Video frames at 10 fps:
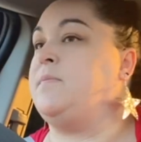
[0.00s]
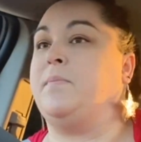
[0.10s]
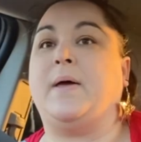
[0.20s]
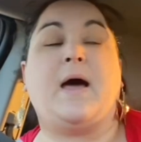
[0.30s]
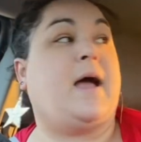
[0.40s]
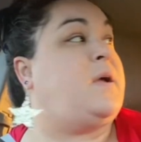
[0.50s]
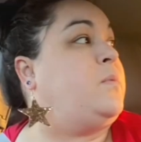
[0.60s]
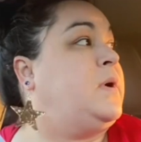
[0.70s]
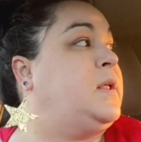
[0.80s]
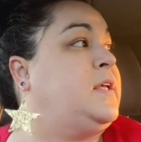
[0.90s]
But I
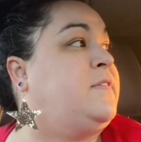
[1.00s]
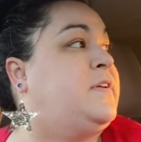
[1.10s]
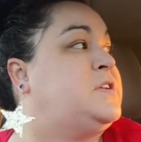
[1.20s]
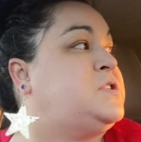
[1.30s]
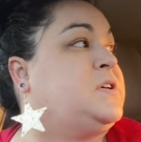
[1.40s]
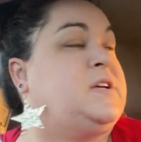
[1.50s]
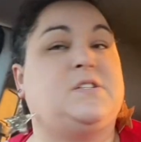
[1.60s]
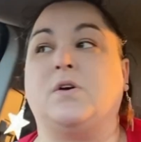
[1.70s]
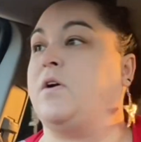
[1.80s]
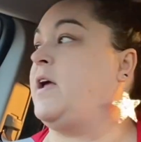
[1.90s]
will eventually
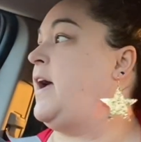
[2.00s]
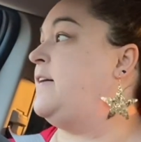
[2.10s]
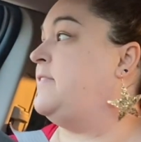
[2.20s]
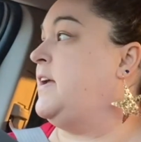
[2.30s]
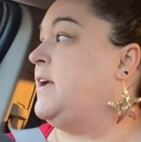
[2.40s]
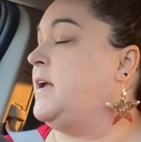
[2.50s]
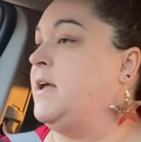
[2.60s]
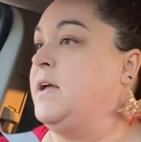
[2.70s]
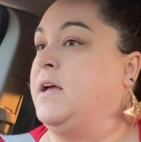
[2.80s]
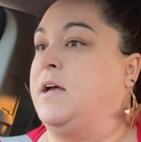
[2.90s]
start having
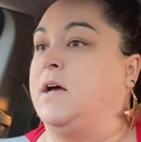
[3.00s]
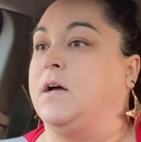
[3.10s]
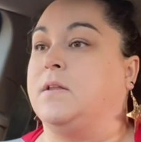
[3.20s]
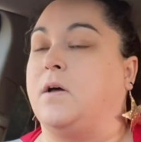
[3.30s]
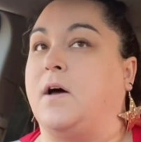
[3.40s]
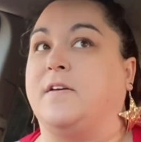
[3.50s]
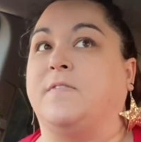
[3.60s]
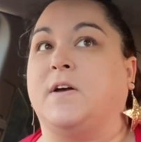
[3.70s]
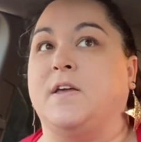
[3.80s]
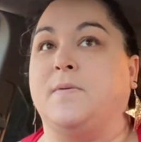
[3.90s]
a lot of
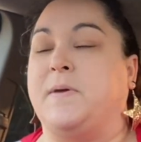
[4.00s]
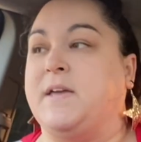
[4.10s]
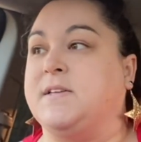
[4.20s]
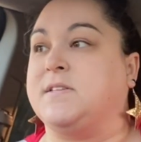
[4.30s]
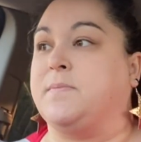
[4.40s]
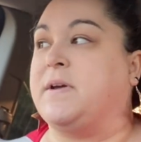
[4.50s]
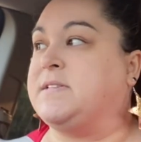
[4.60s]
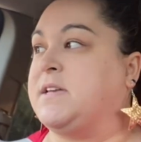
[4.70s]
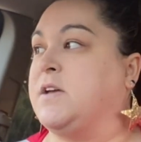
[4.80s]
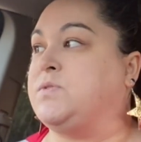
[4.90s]
IEPs on my
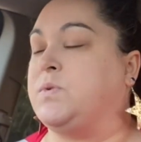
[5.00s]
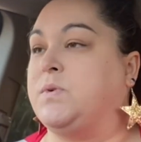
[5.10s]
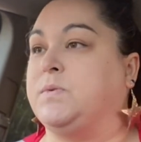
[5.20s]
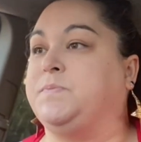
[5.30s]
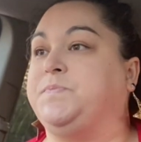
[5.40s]
schedule,